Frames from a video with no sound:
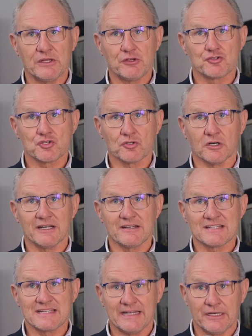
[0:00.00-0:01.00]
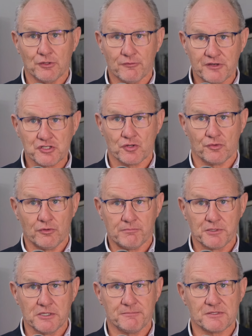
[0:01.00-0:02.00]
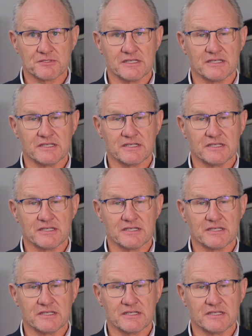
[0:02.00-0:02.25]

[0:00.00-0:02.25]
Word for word: when you start understanding your vision or your purpose